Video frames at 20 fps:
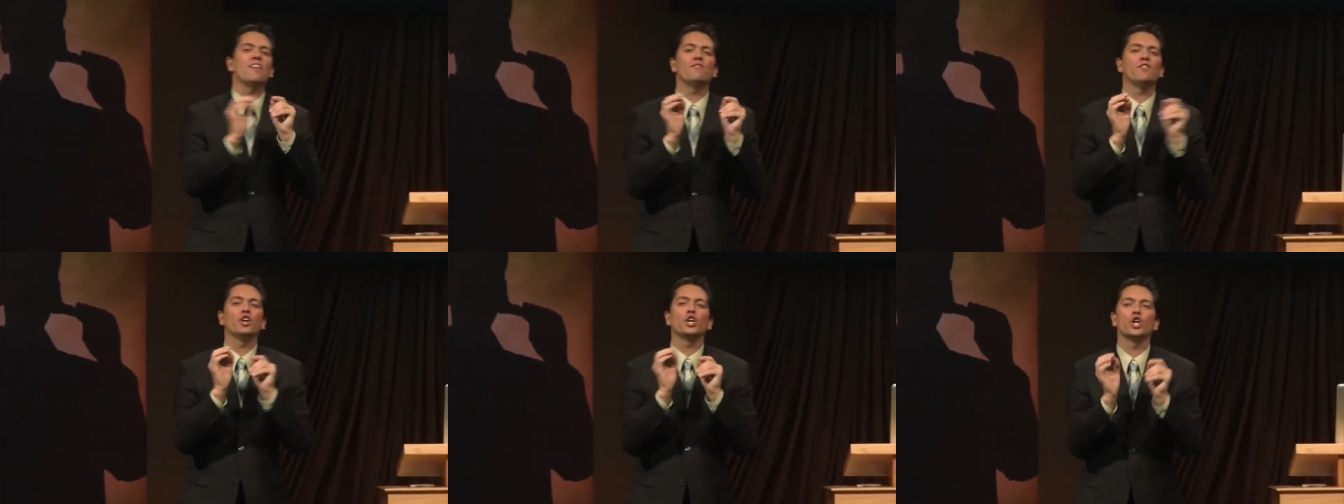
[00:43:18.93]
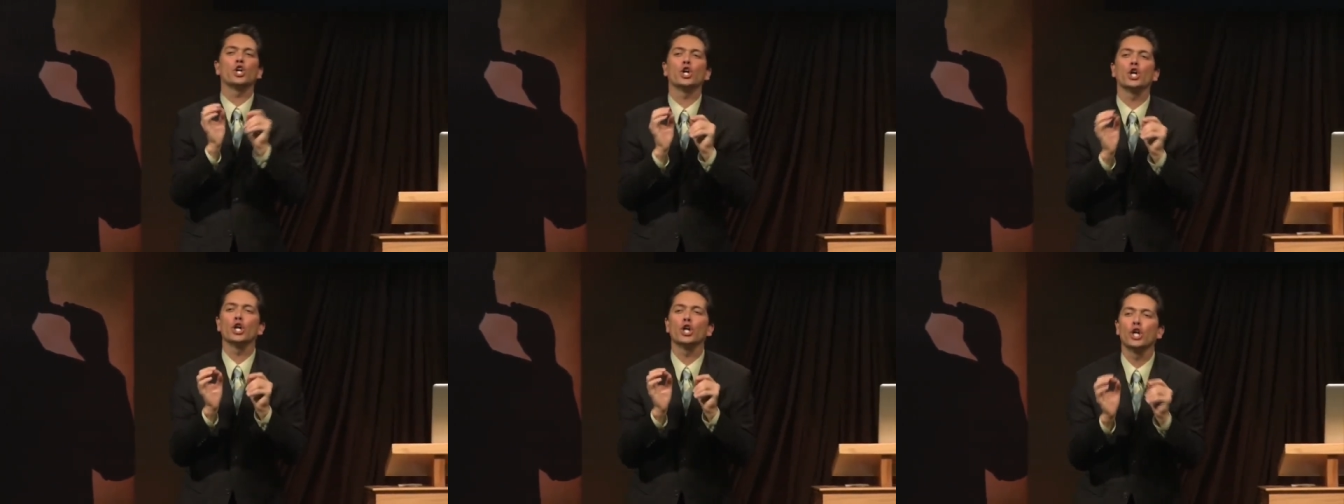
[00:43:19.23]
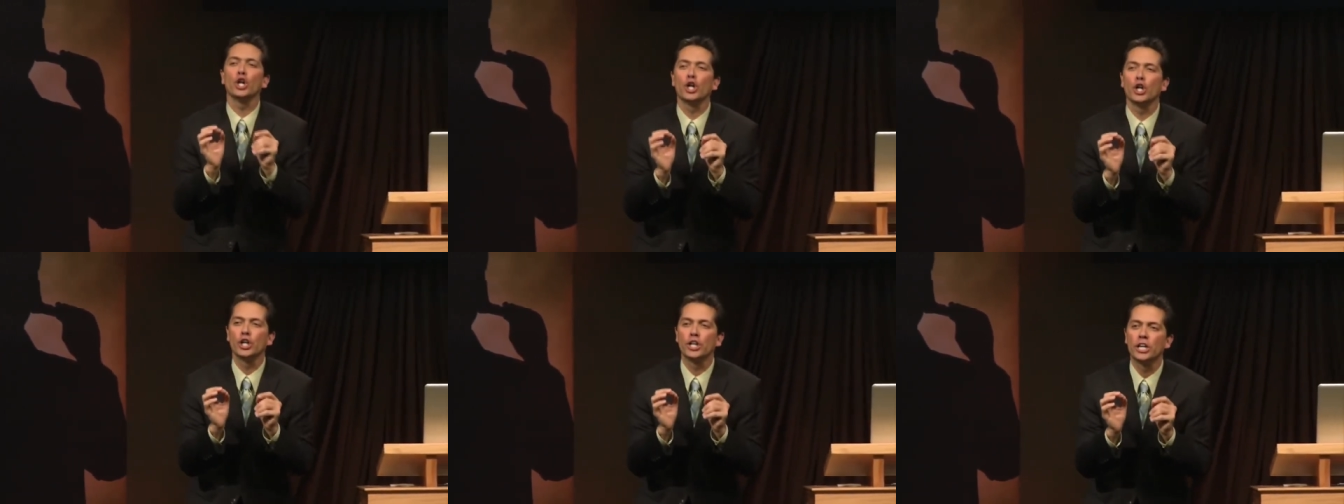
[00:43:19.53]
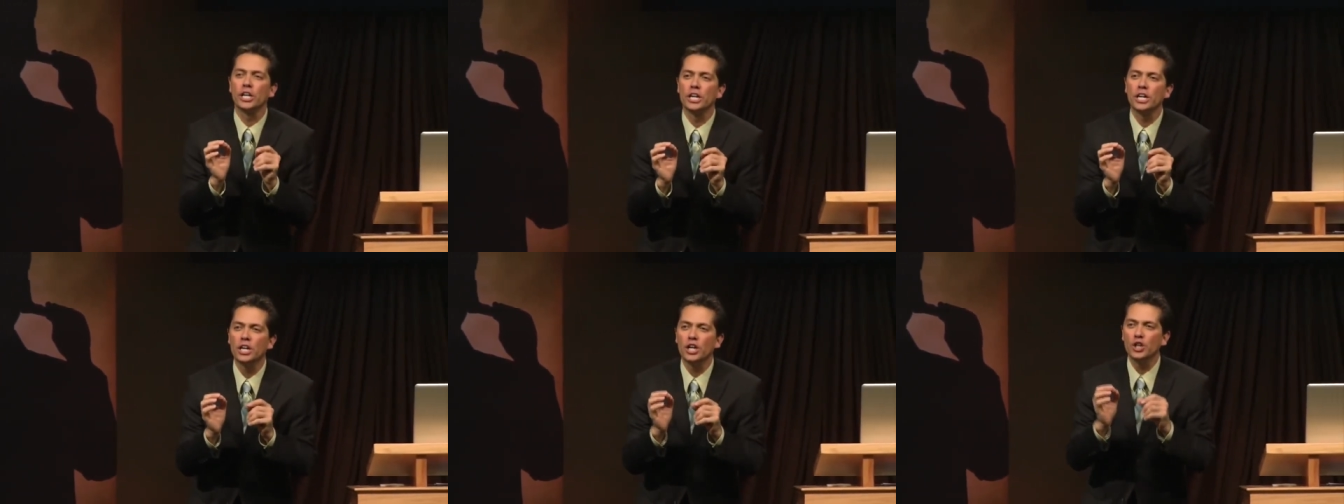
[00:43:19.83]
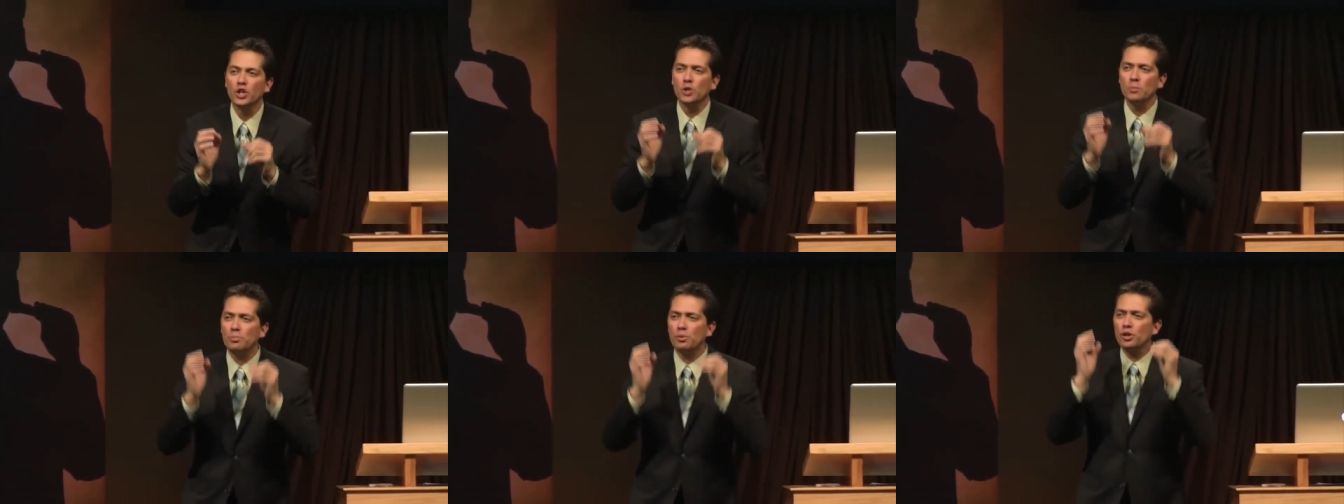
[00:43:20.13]
ever heard
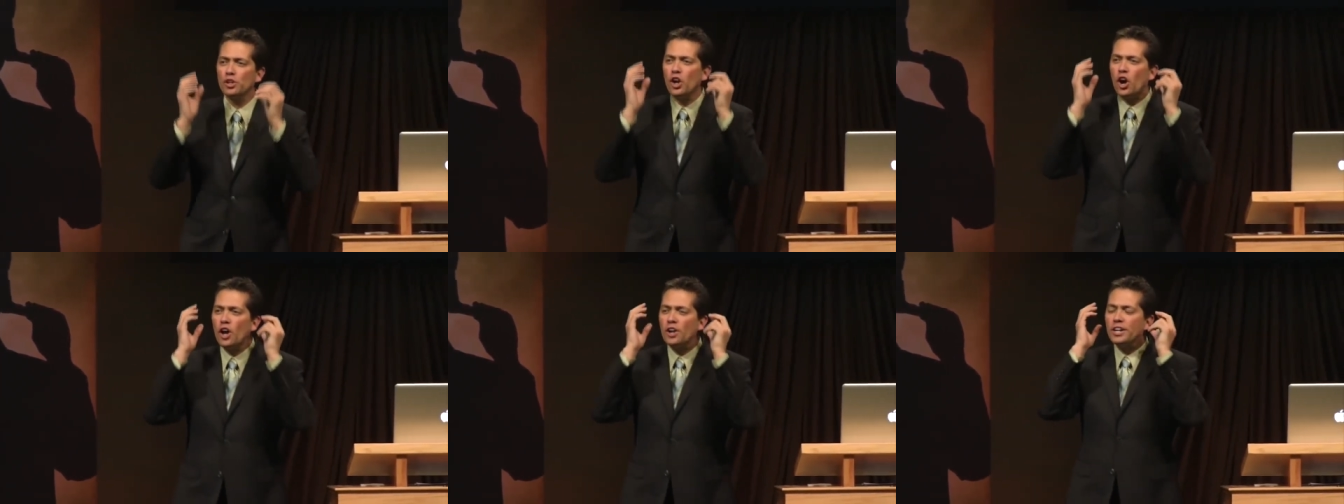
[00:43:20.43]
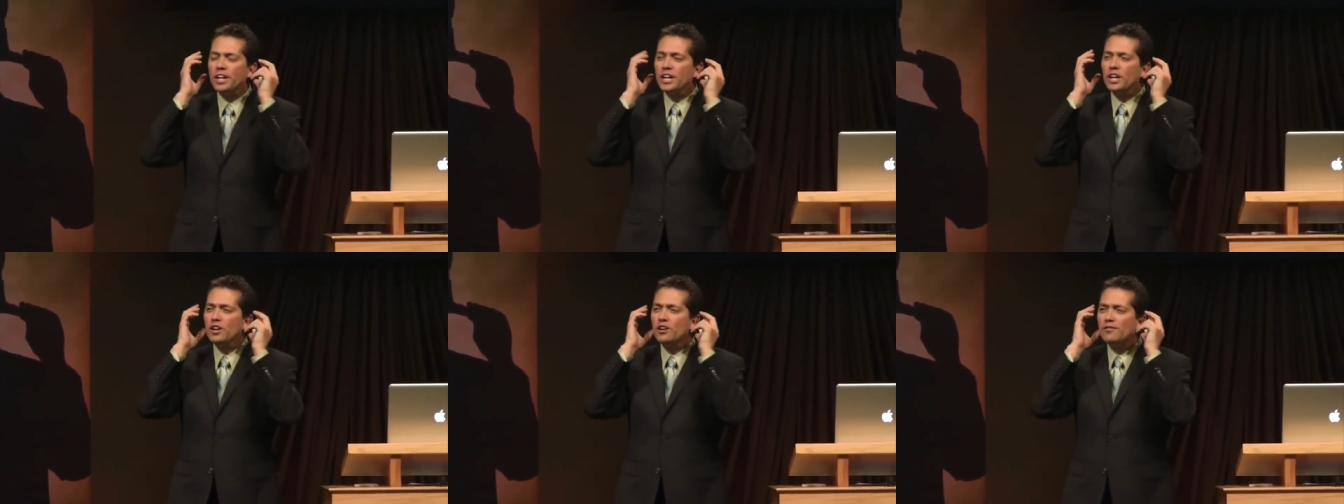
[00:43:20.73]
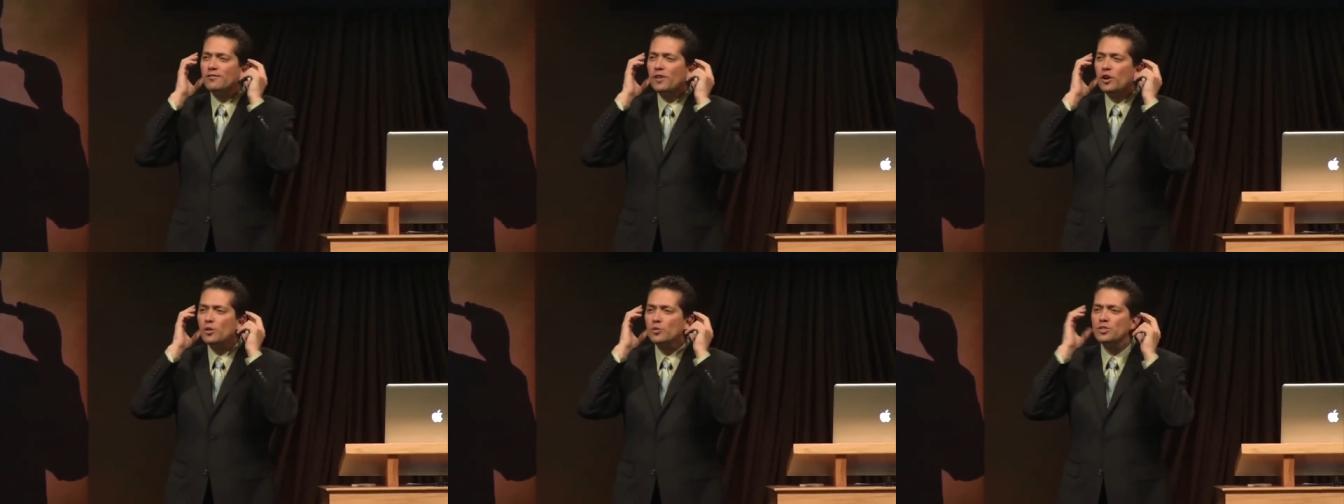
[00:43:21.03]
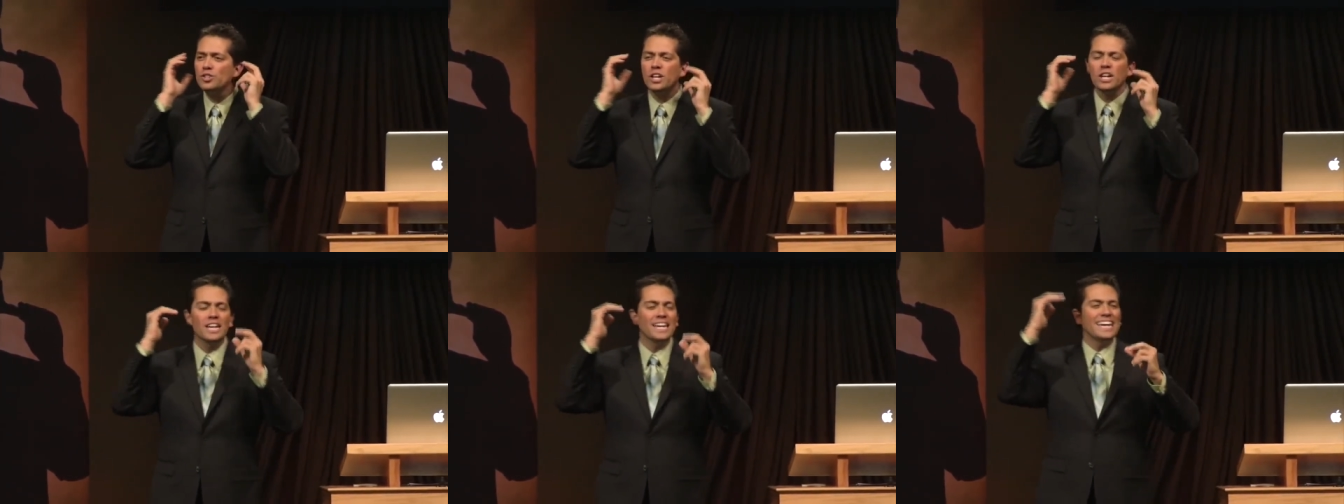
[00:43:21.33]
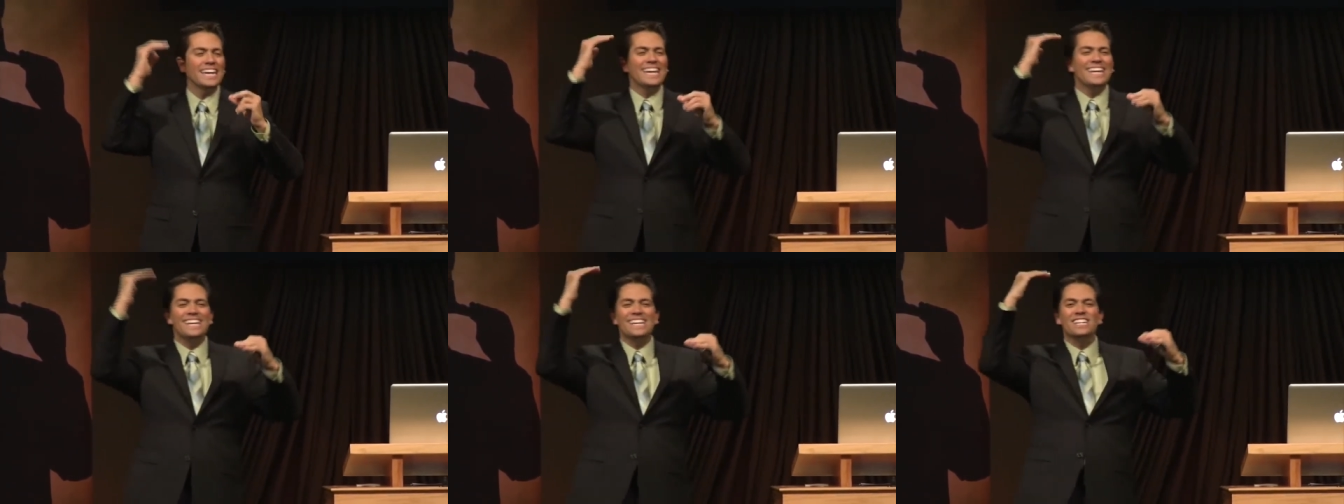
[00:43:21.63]
you put on earphones,
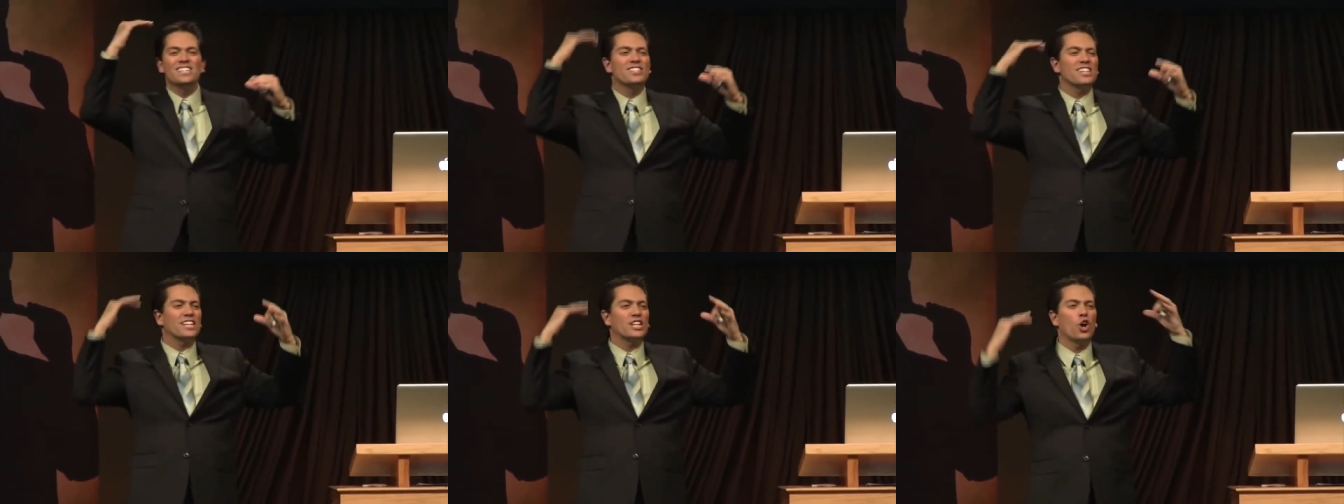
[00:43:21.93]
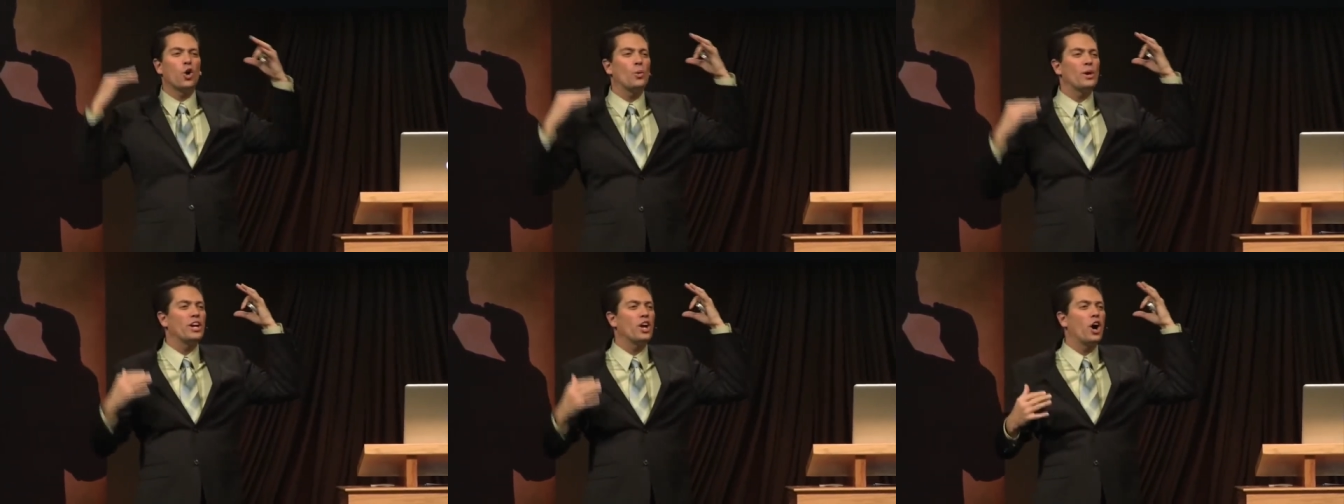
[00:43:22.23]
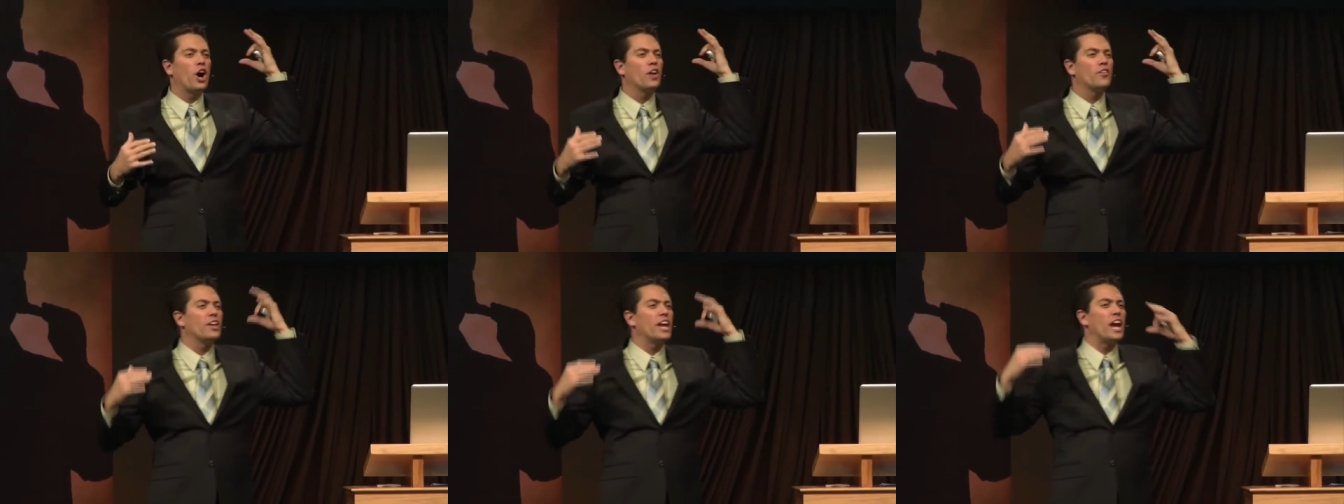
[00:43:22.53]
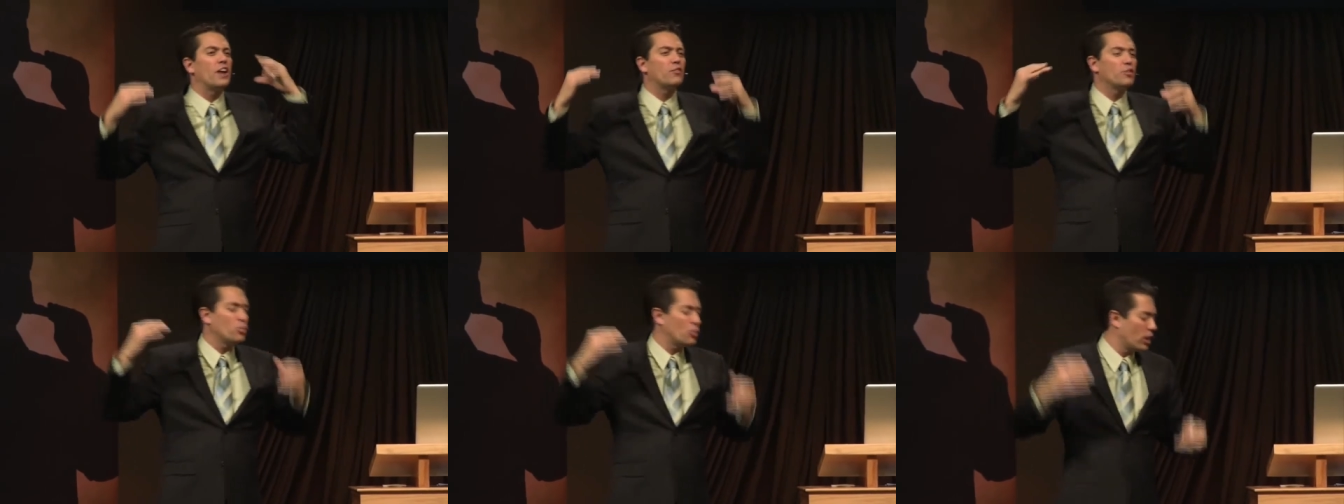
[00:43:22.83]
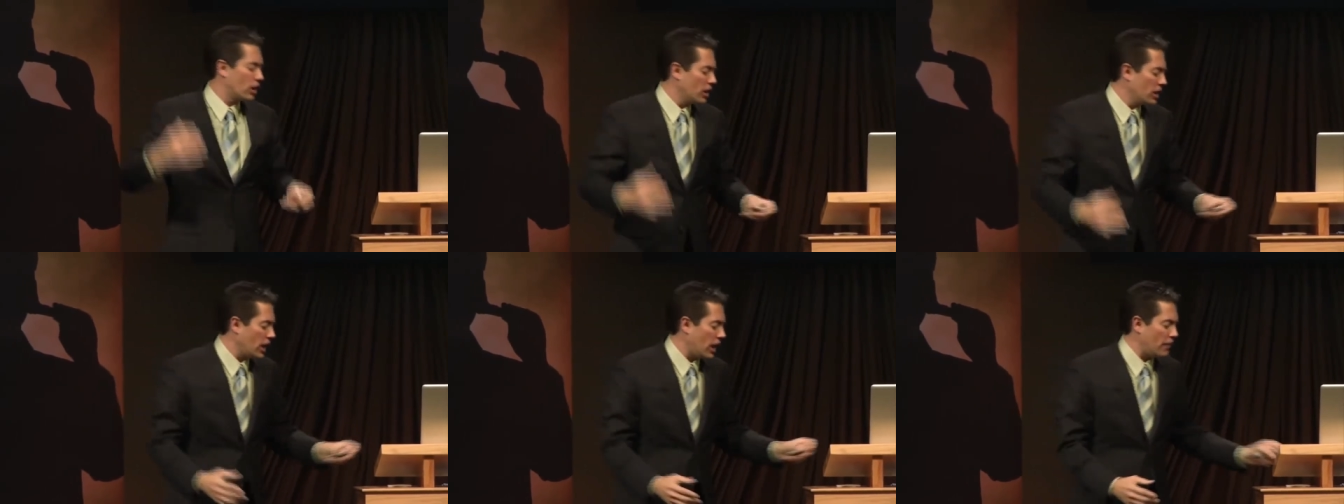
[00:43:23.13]
it is going on
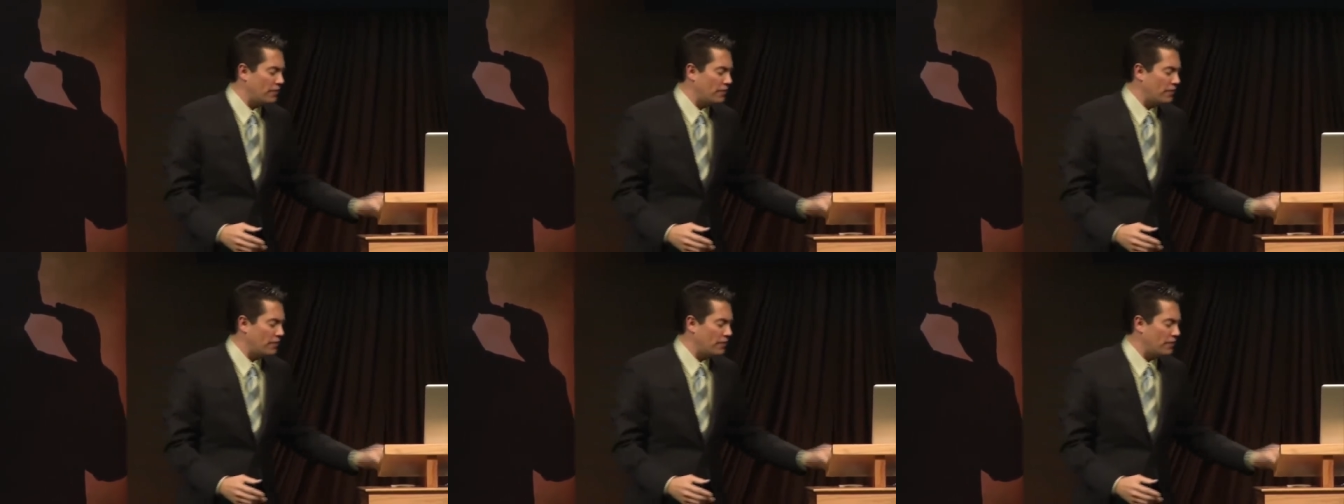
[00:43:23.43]
everywhere.